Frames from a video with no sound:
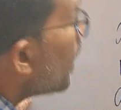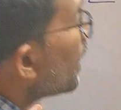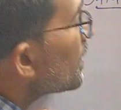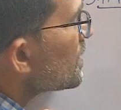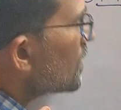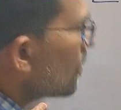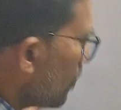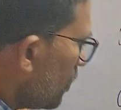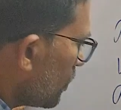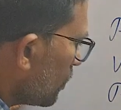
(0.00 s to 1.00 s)
R is
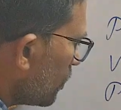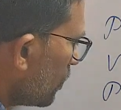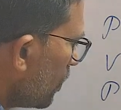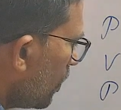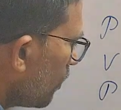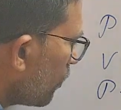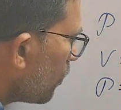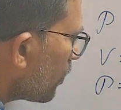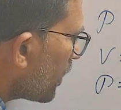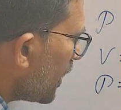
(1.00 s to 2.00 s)
equal to
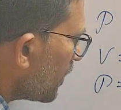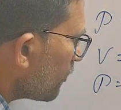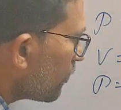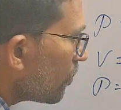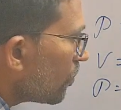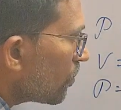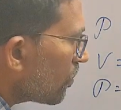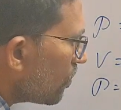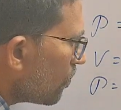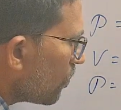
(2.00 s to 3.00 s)

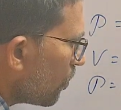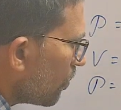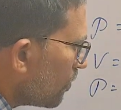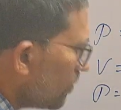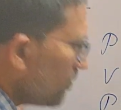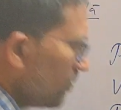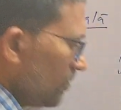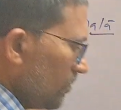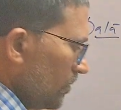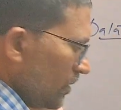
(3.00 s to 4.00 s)
484 ohm.
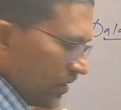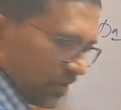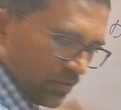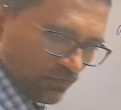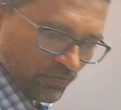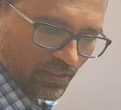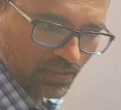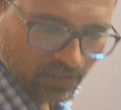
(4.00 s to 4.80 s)
For